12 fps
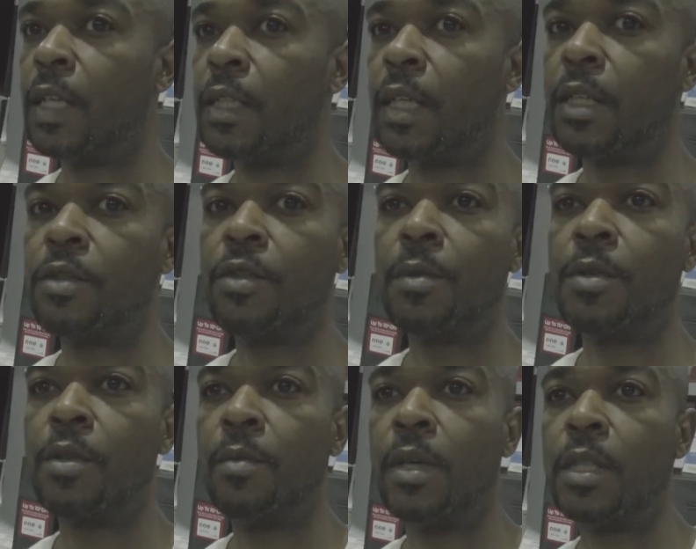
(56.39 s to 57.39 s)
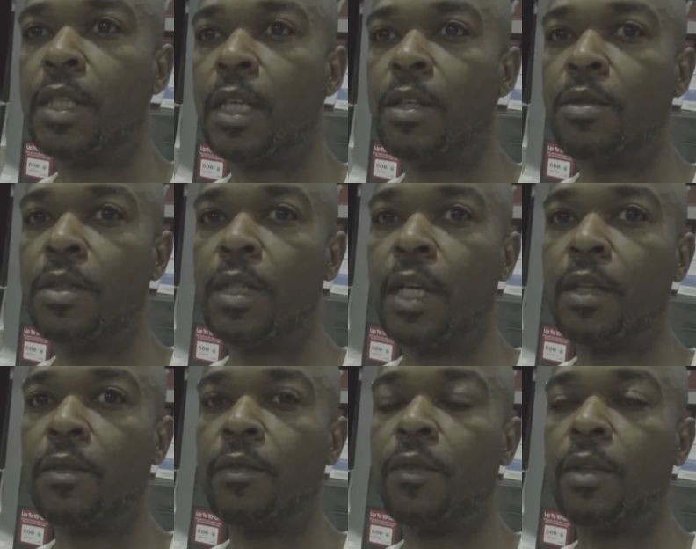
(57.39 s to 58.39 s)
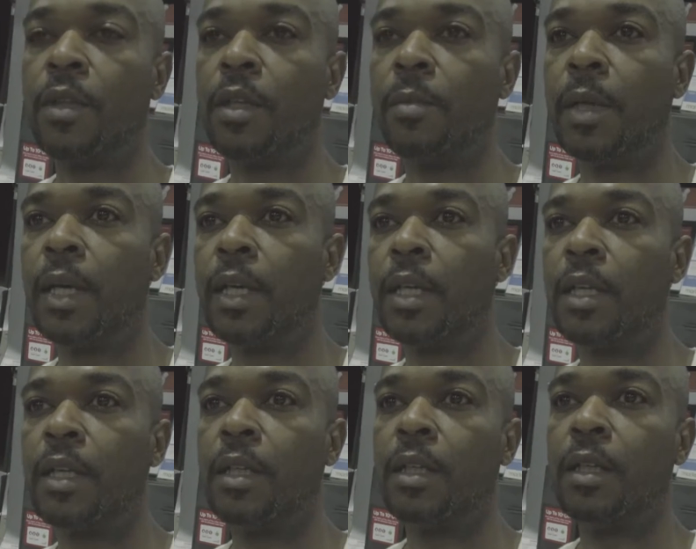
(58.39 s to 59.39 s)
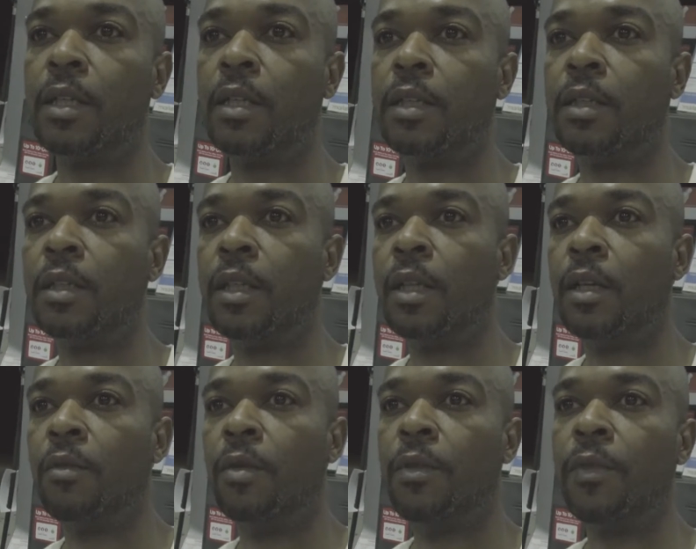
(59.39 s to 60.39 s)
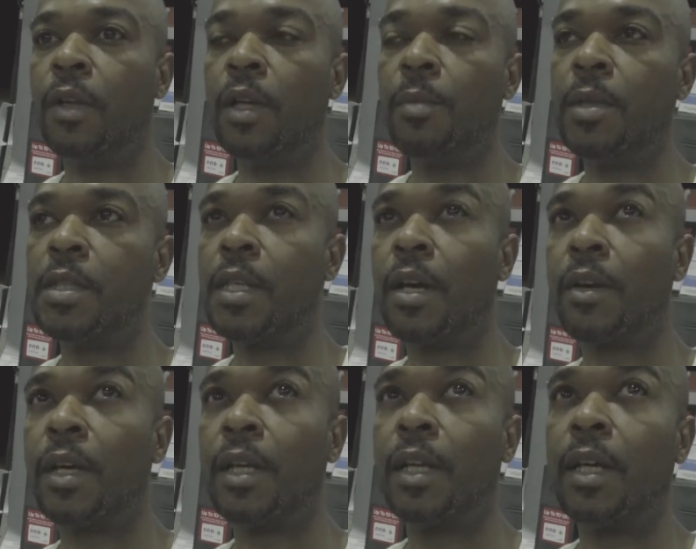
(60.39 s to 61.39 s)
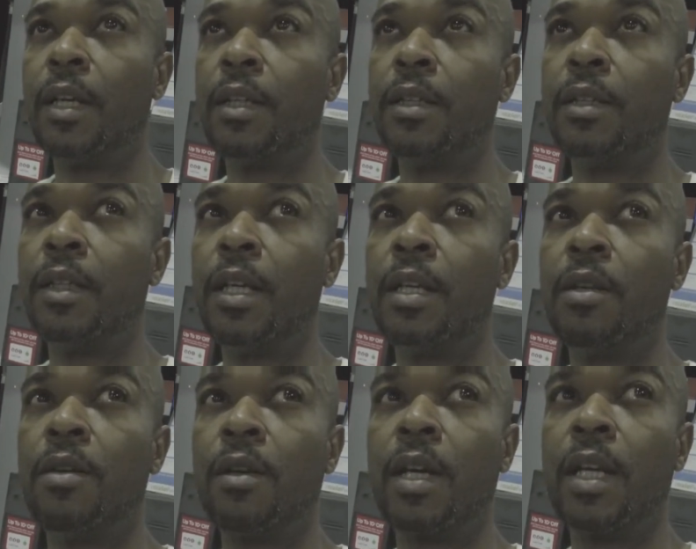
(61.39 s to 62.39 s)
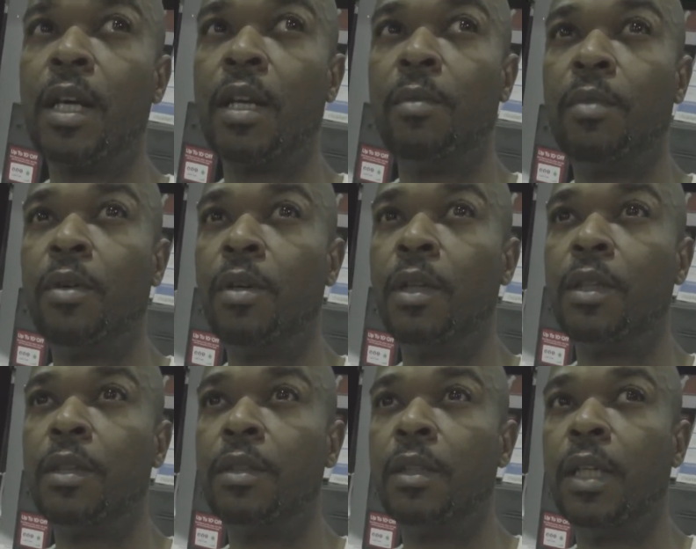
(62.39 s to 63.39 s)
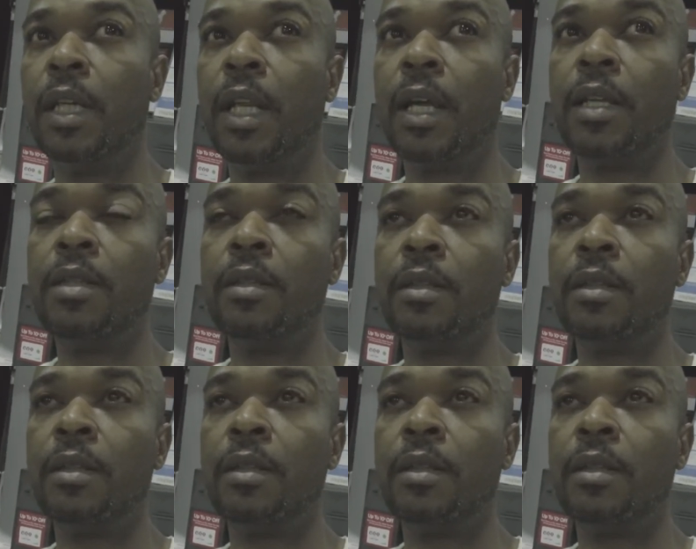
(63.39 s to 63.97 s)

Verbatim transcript: I take this trip so much I usually have to fill up back in. Refill up in South Carolina and North Carolina border, and I